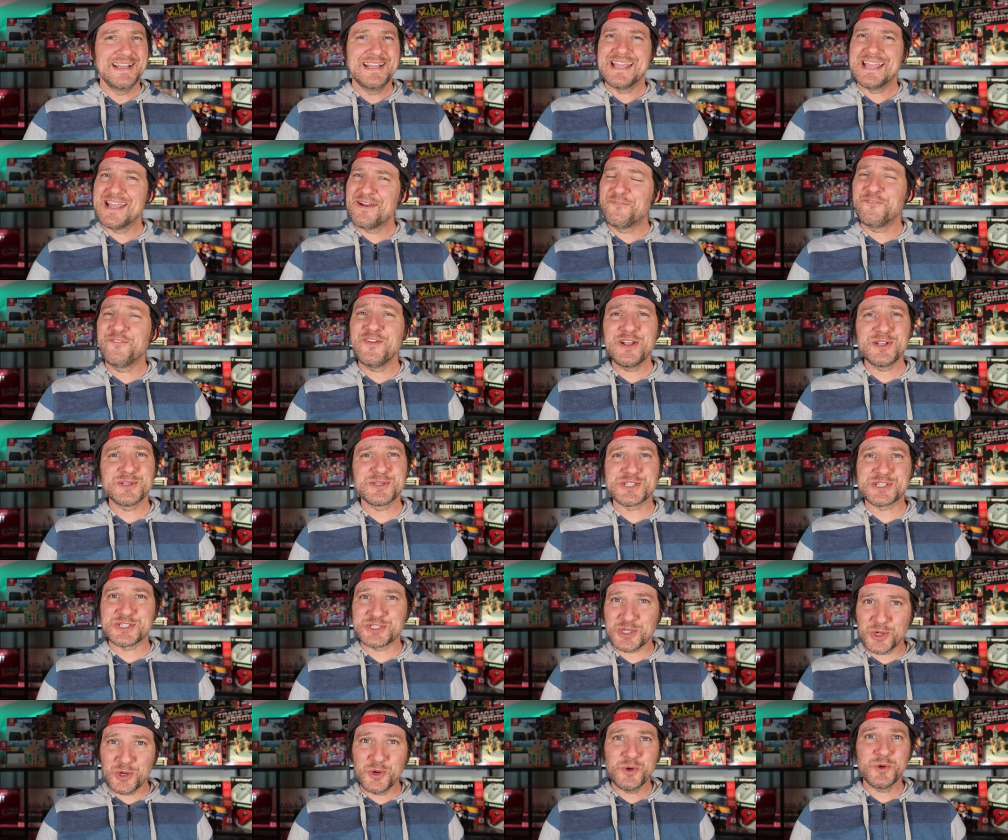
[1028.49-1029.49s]
it feels
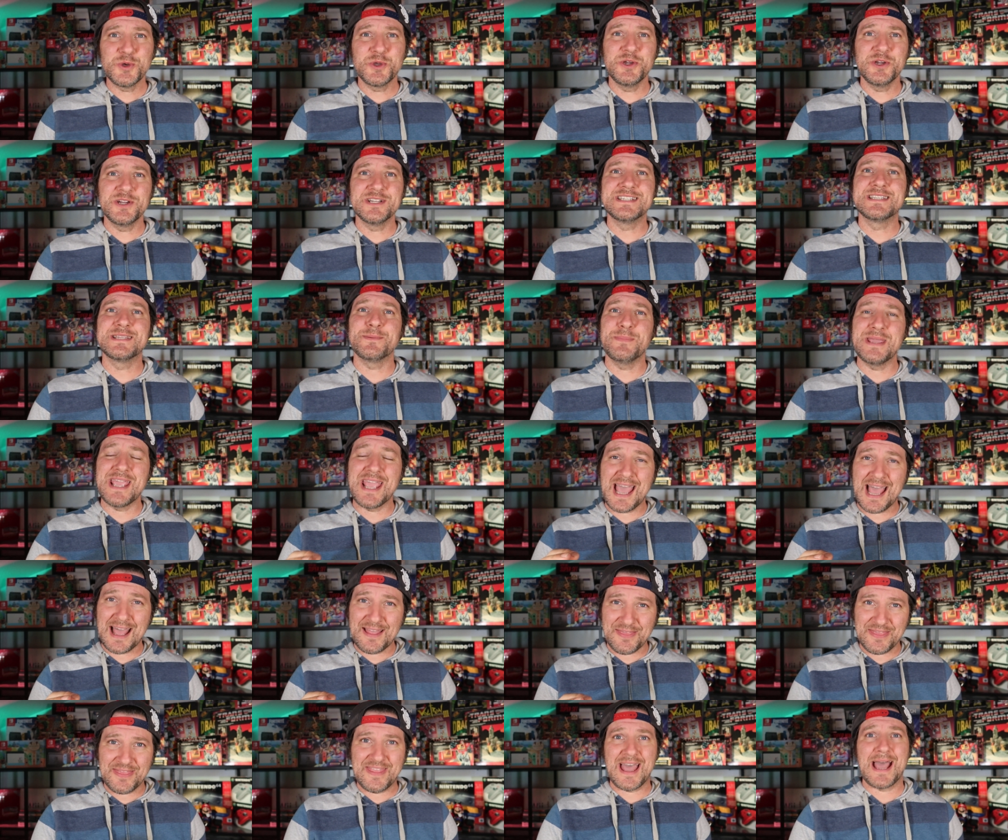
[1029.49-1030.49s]
so good to be
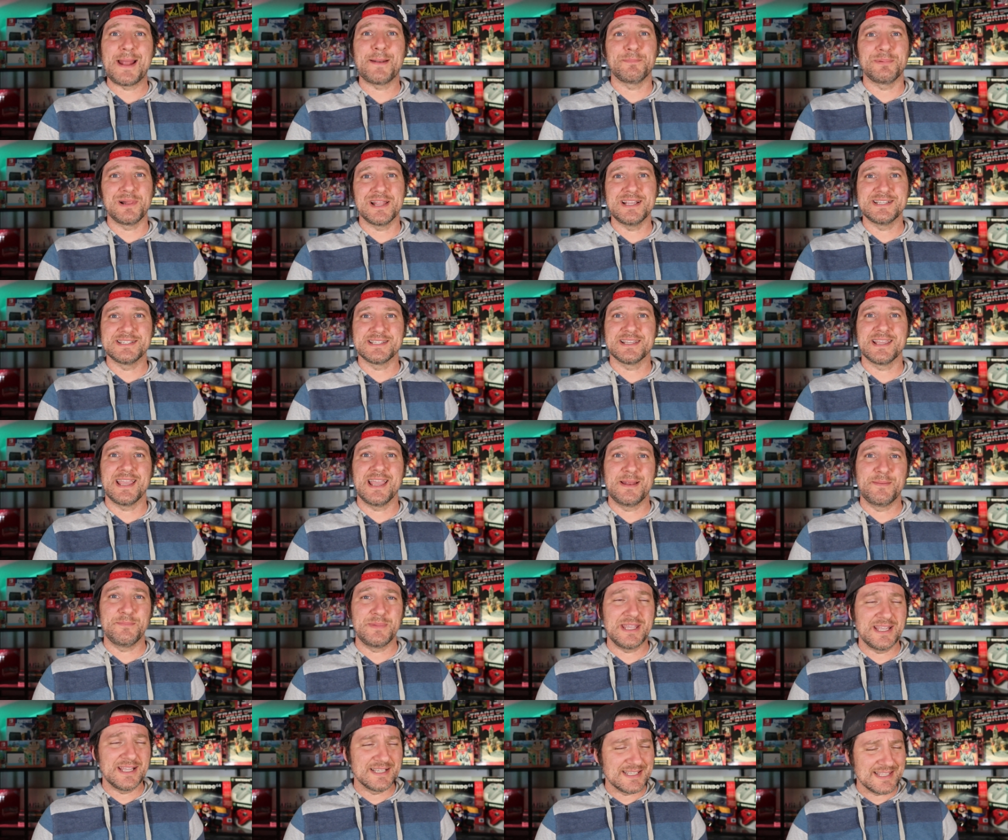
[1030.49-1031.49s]
at that place again,
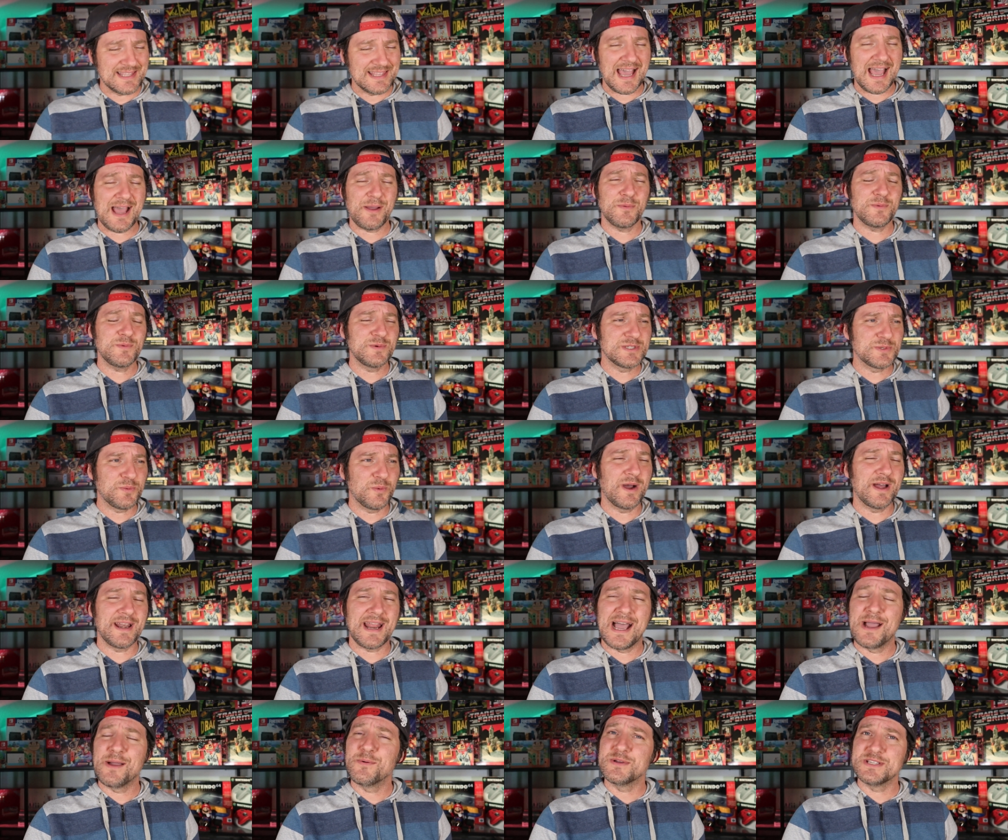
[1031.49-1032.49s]
because that was
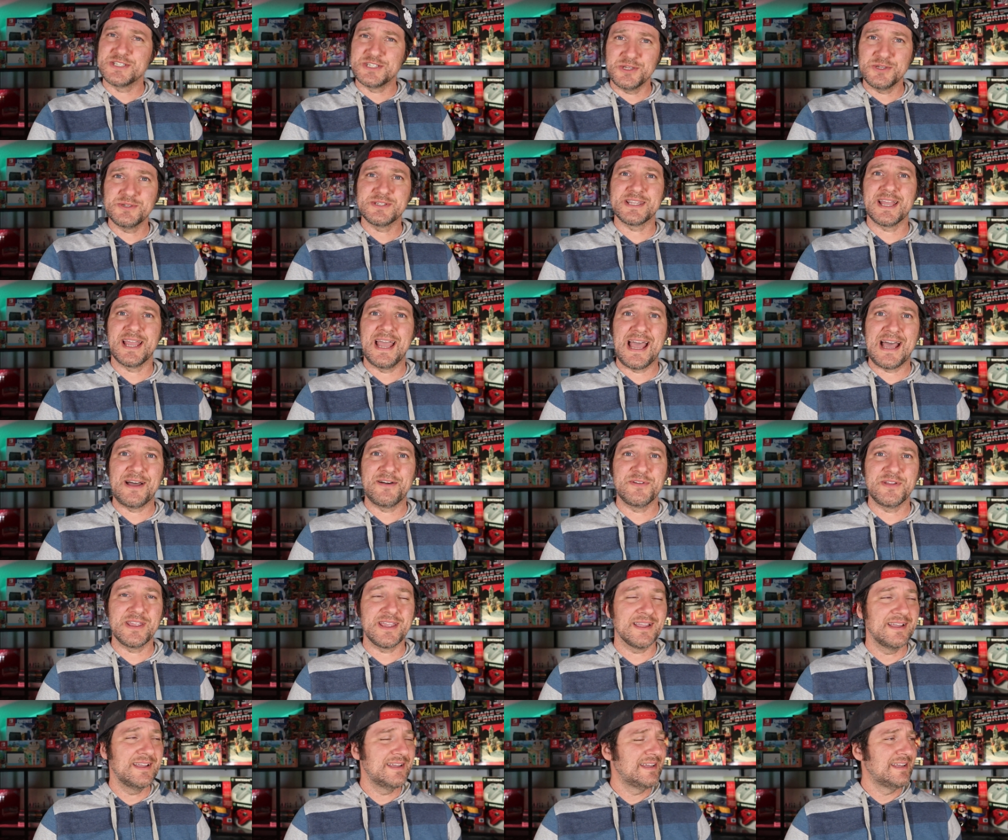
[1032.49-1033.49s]
what I was used to having.